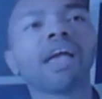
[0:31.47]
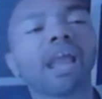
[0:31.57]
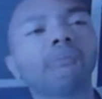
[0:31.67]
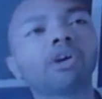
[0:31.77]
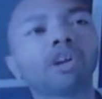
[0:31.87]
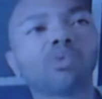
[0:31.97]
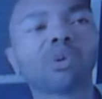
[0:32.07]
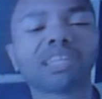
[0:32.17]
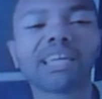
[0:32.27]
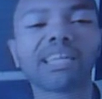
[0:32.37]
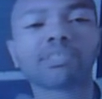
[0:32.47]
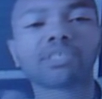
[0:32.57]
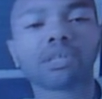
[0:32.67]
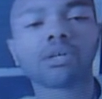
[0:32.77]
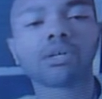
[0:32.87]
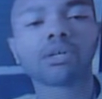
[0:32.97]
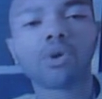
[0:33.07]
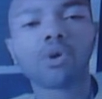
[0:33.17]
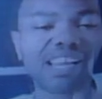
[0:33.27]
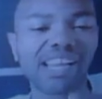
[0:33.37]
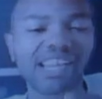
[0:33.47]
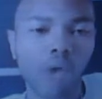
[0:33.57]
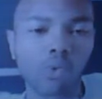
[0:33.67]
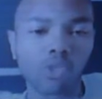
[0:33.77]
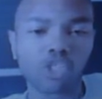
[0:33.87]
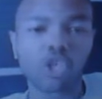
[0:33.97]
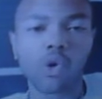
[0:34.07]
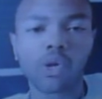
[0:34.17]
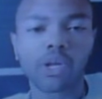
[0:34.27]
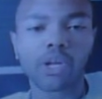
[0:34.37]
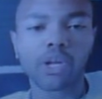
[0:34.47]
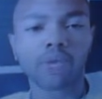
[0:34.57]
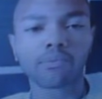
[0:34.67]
and I'm going to relate them to right now what's going on.